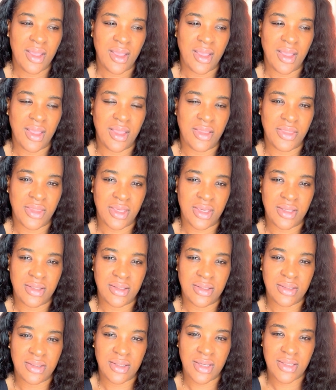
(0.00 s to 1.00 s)
And
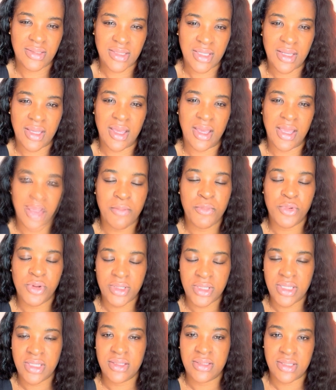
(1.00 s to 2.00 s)
then I said, I'm
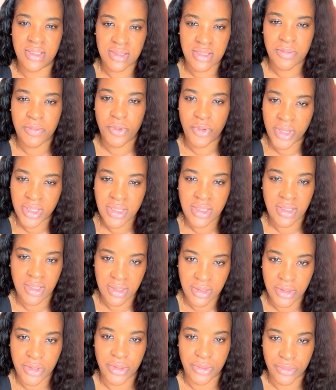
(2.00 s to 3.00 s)
really disappointed
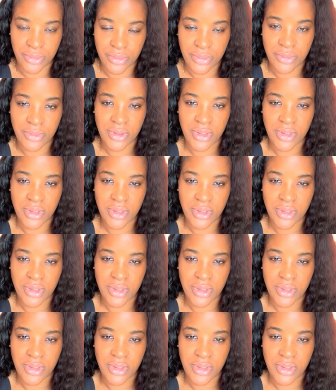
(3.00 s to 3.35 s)
in you.